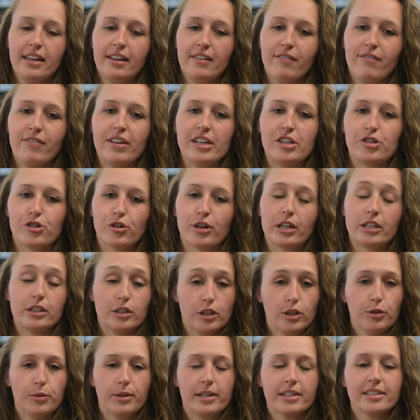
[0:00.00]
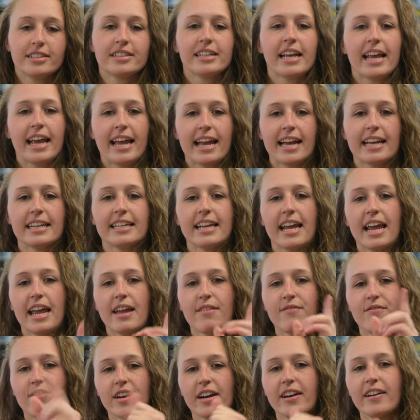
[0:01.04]
featuring Lewis and
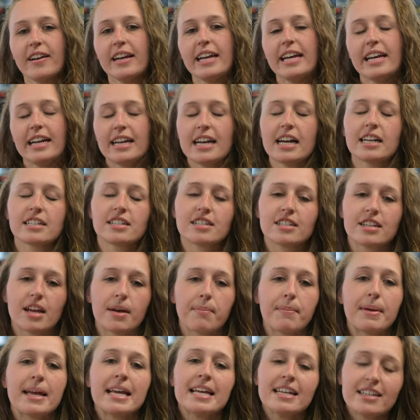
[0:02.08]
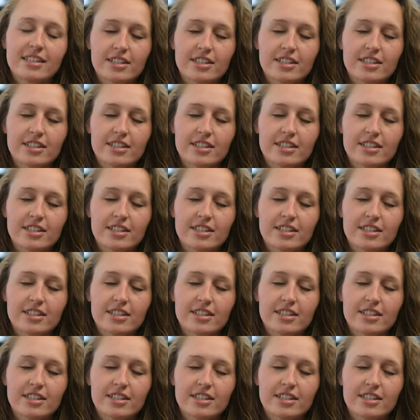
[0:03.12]
a very custom